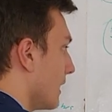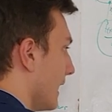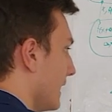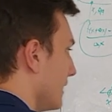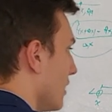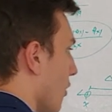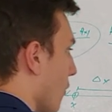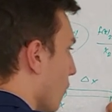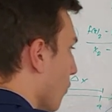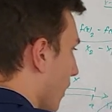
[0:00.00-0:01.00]
a
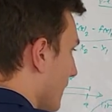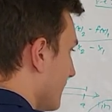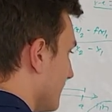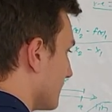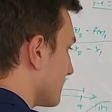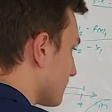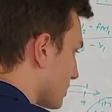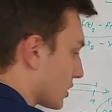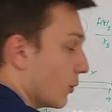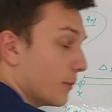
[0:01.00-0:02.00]
one
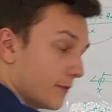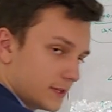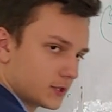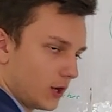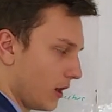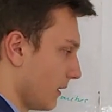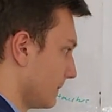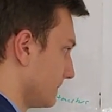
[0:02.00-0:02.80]
scope fits all.